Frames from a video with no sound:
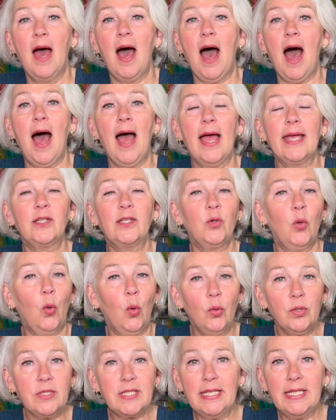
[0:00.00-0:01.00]
I
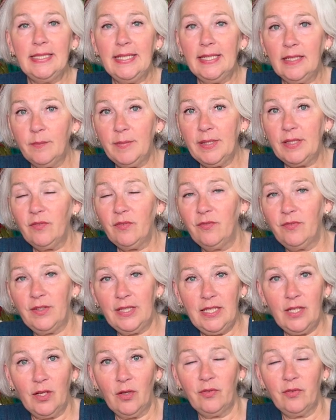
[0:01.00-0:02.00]
caught a little bit of
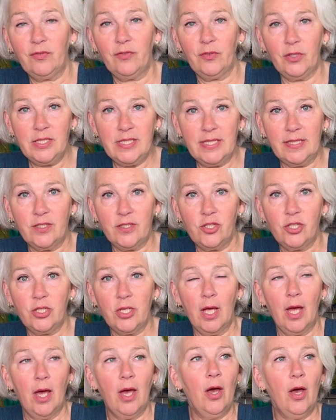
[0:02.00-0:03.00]
video footage
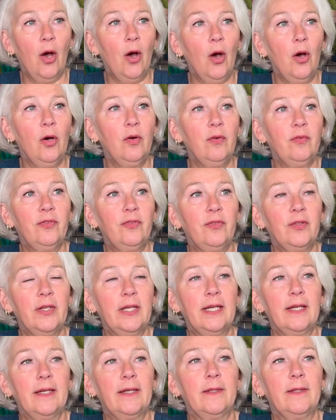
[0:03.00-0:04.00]
of
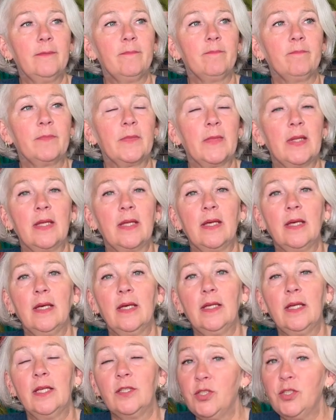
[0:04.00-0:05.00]

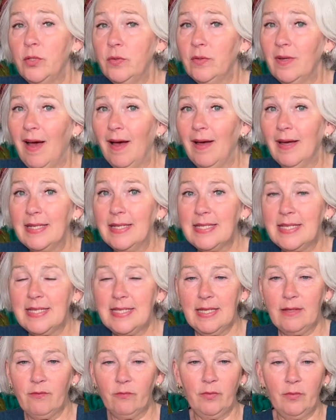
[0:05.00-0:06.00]
two guys
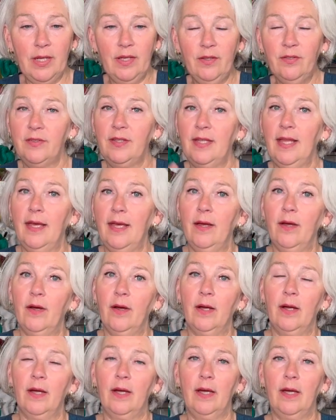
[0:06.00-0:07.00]
with
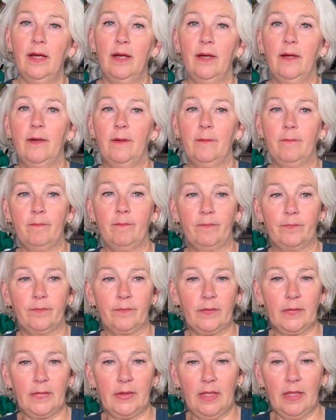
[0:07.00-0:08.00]
their
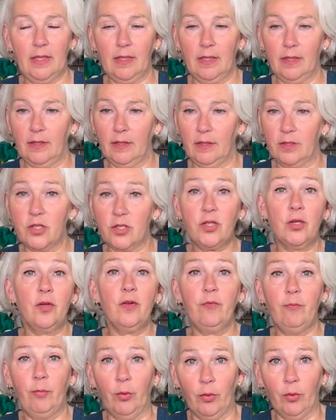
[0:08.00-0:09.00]

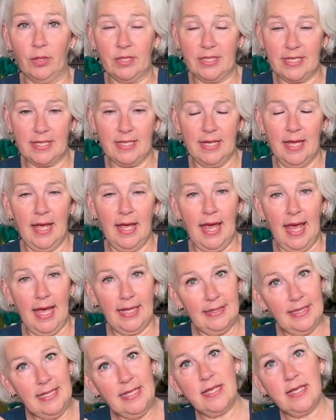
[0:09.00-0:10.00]
surfboards, and
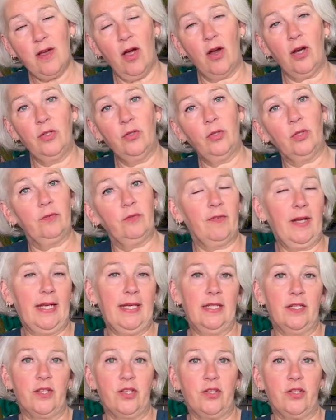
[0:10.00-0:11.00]
these are not
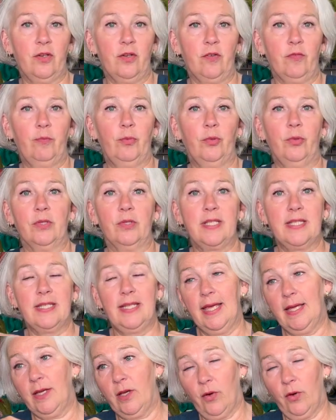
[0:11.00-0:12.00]
regular surfboards.
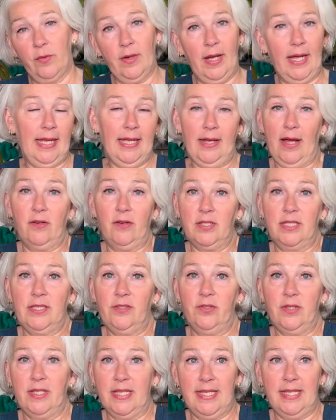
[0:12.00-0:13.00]
They go out
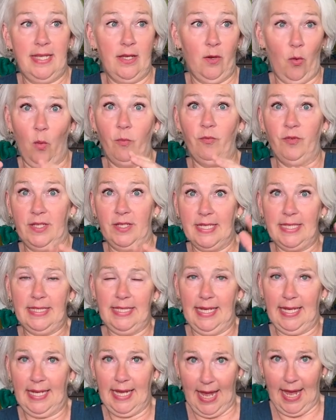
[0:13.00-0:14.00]
into the sea, obviously,
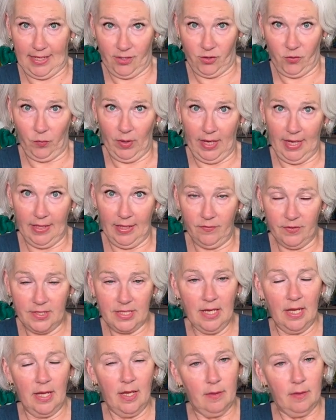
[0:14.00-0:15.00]
and catch waves,
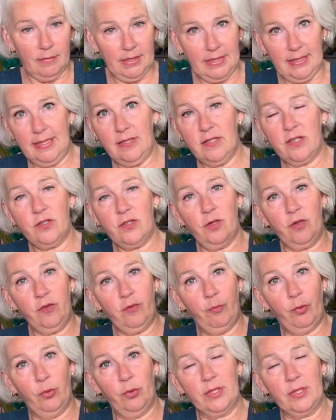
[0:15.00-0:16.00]
but these
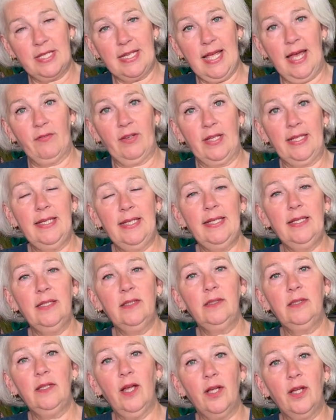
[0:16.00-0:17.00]
surfboards have a
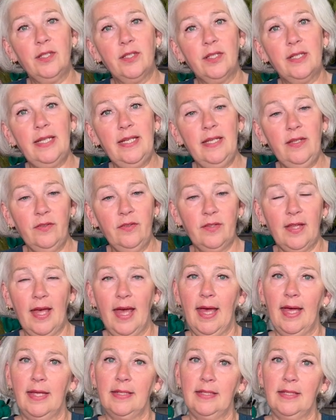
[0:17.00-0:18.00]
keel underneath
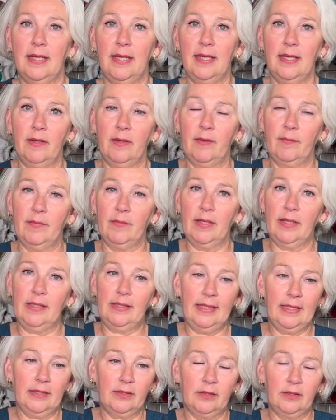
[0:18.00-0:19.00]
and a
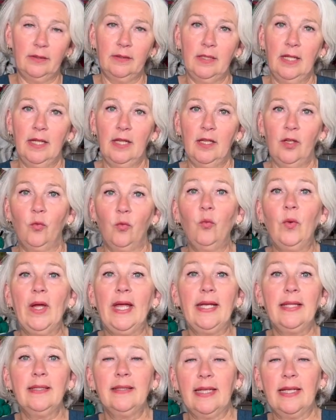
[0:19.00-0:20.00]
little
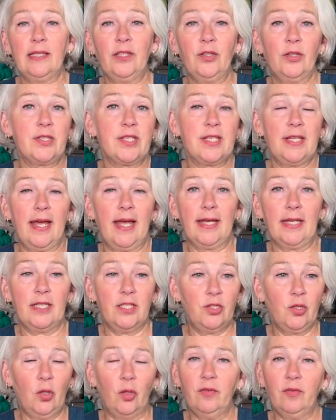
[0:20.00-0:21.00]
wing that looks like a
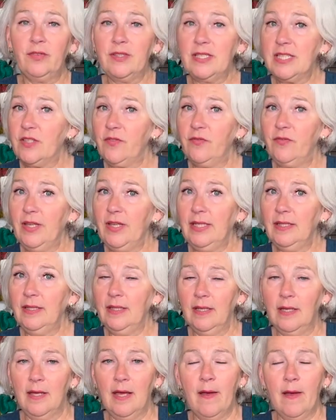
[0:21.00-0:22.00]
dolphin's fin,
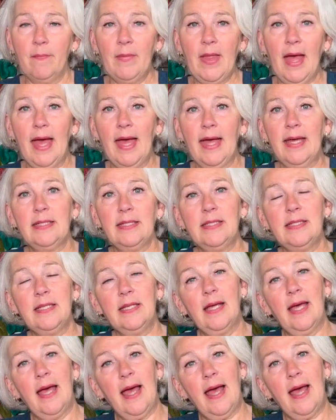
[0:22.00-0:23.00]

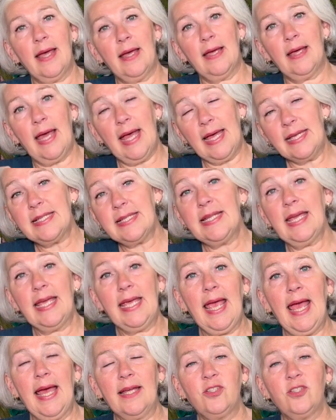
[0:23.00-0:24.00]
and as they
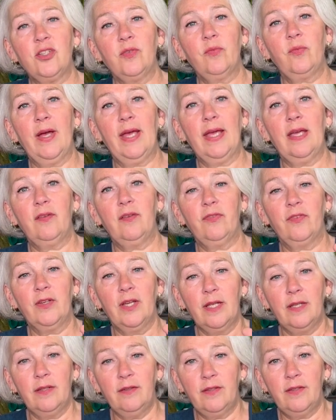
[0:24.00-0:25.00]
catch a wave,
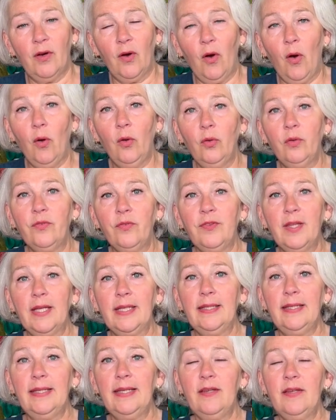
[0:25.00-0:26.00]
the whole thing
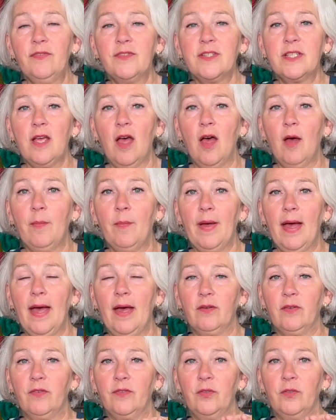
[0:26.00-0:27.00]
lifts up
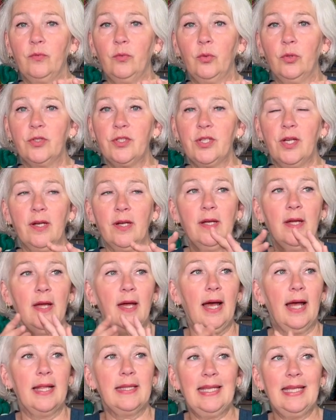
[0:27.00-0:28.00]
out of the water.
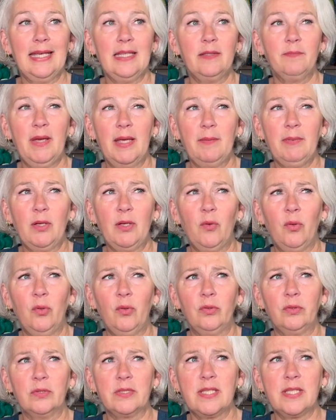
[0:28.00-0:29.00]
I think it may be
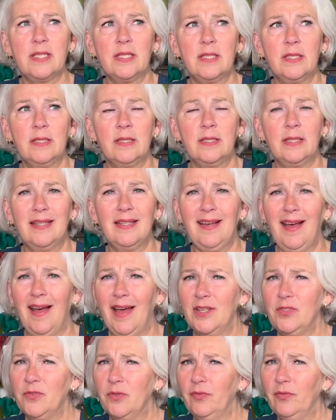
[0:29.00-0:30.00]
called a
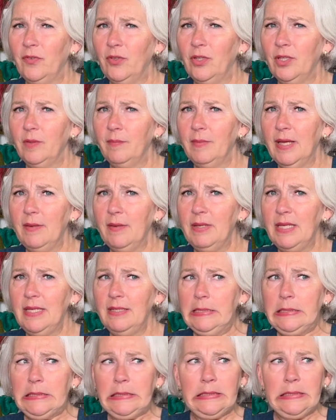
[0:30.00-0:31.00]
hydrofoil, maybe.
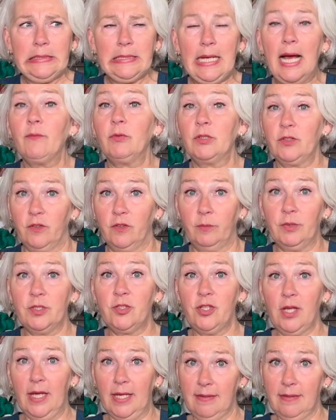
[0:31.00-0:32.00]
I will double
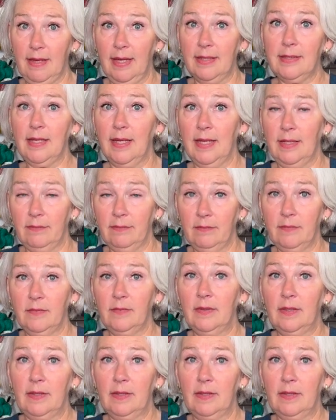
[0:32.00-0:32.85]
check that and